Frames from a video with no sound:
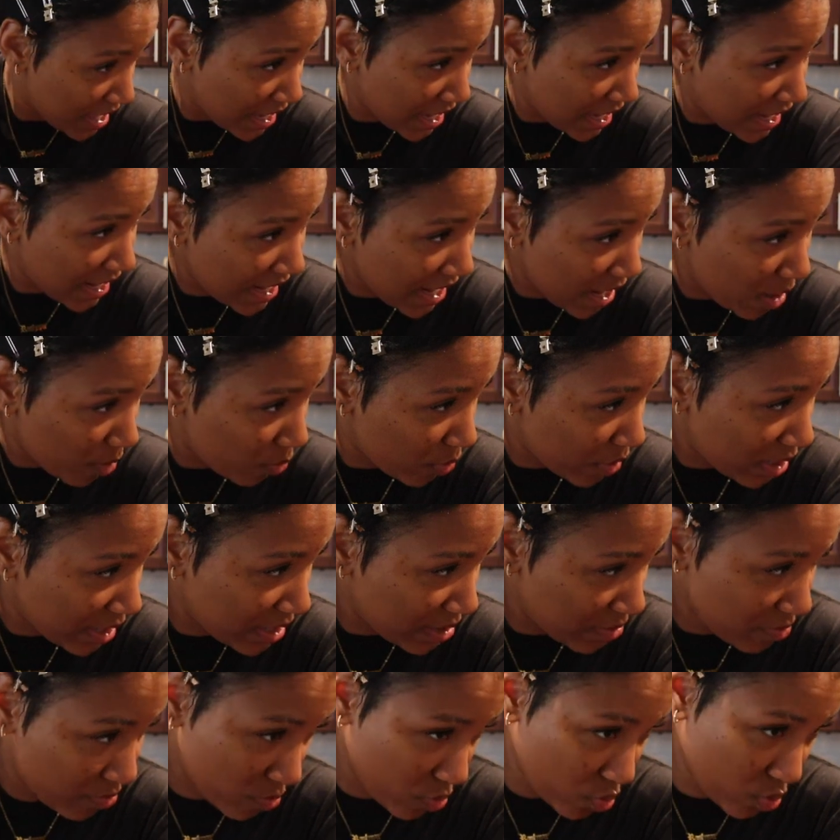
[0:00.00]
And I
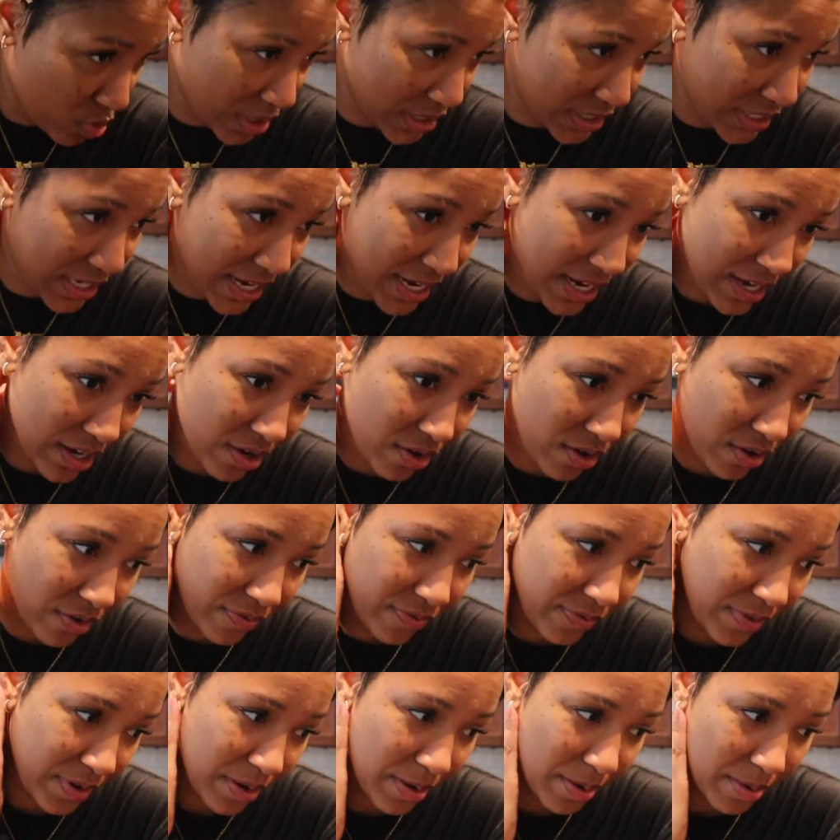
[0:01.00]
want more taken
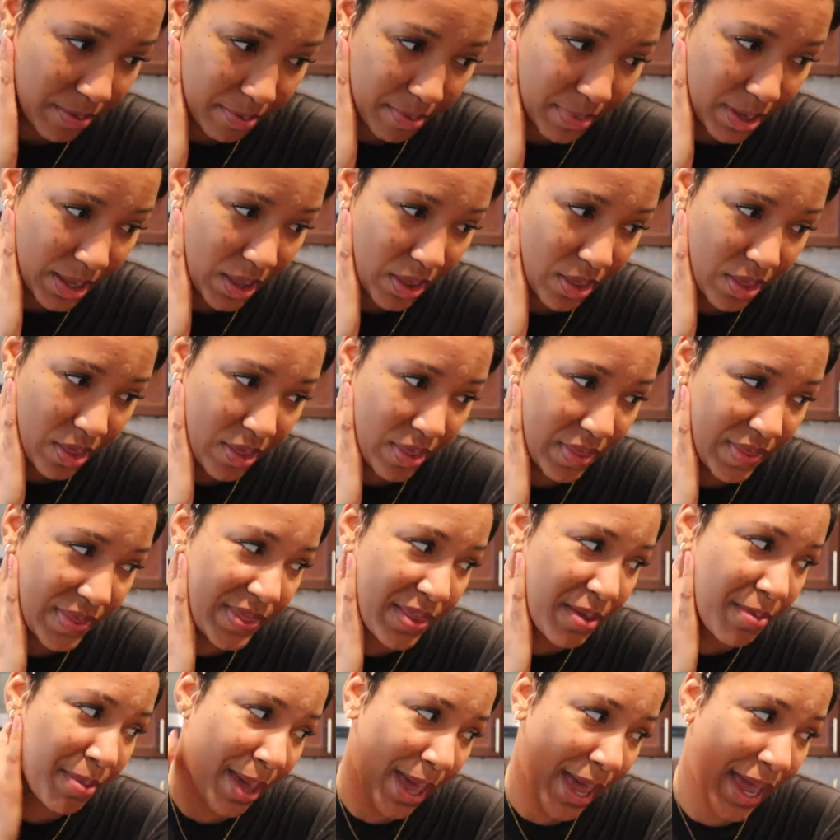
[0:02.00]
off from
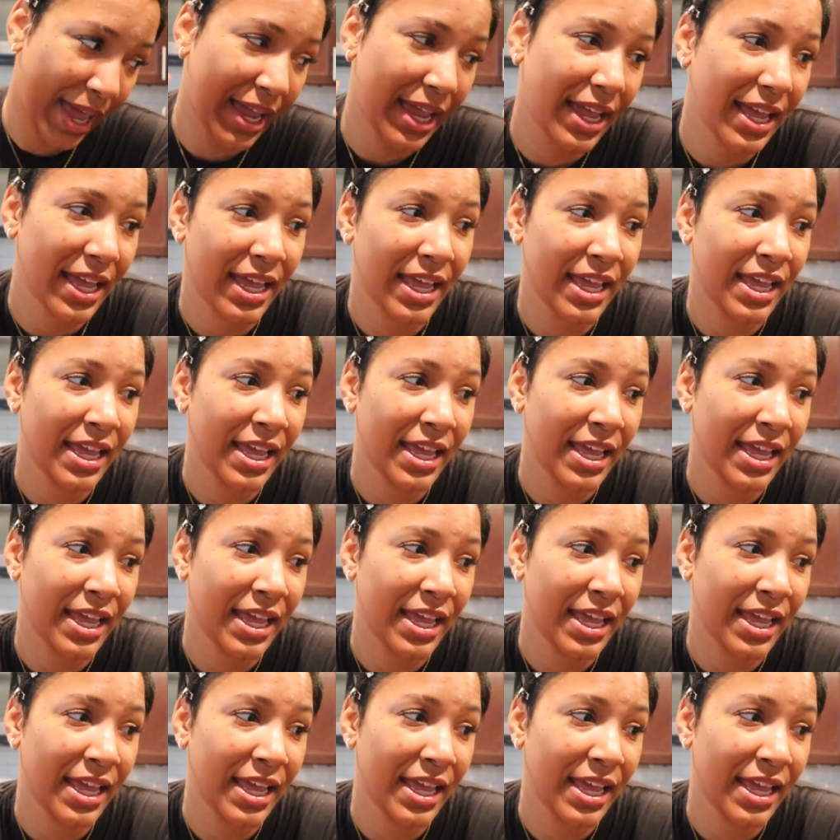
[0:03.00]
the back.